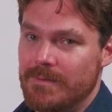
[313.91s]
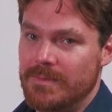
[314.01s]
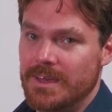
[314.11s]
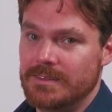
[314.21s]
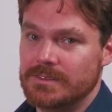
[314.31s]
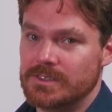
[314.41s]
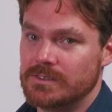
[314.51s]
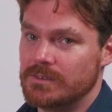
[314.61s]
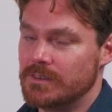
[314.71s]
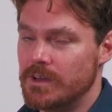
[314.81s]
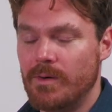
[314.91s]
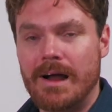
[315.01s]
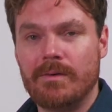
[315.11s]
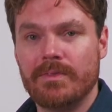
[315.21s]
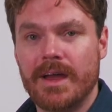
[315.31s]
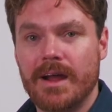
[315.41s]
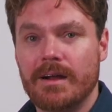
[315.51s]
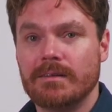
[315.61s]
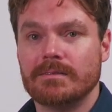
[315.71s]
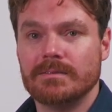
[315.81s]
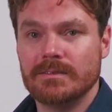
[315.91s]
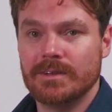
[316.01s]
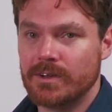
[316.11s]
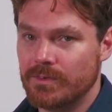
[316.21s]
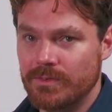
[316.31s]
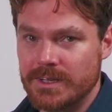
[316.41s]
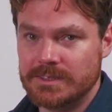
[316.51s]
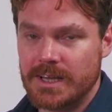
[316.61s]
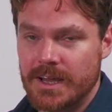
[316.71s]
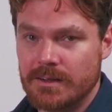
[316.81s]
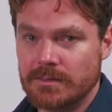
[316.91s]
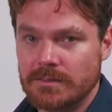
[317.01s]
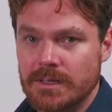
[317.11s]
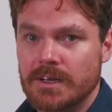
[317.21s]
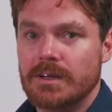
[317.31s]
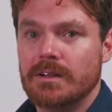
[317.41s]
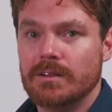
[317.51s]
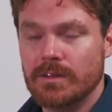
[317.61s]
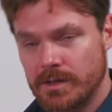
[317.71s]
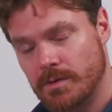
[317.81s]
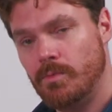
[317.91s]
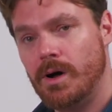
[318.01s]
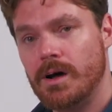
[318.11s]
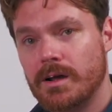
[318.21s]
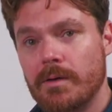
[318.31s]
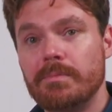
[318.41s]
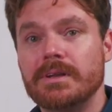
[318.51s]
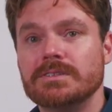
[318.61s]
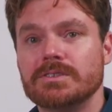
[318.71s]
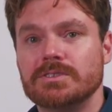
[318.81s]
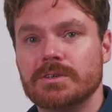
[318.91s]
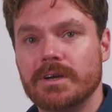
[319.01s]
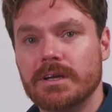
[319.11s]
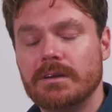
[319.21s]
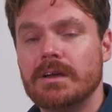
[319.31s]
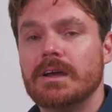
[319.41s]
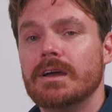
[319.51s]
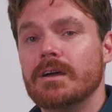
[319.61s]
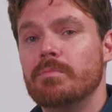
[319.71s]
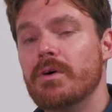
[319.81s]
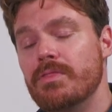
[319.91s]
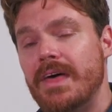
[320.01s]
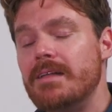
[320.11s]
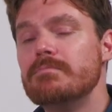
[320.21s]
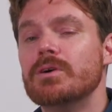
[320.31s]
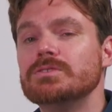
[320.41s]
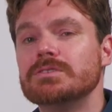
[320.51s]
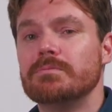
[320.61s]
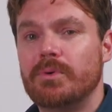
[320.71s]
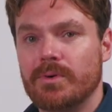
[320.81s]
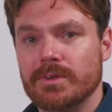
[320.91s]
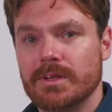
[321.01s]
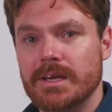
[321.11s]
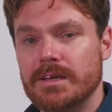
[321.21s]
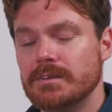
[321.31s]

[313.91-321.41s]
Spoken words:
means go out there, look at retail, look at what companies are doing, but then most importantly,